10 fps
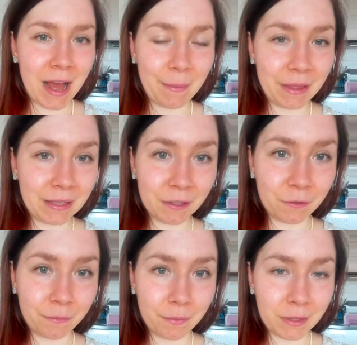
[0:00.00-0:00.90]
I mean, this
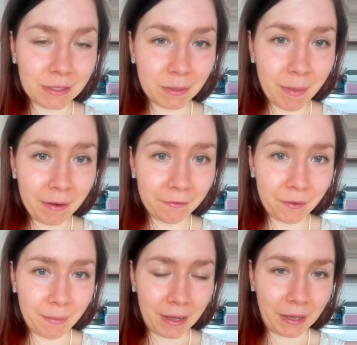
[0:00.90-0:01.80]
is meant for
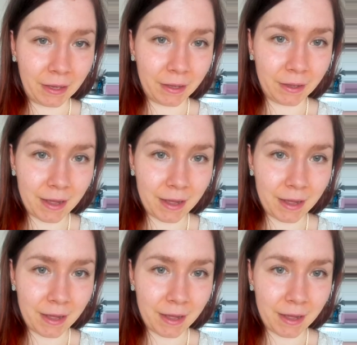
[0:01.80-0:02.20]
me,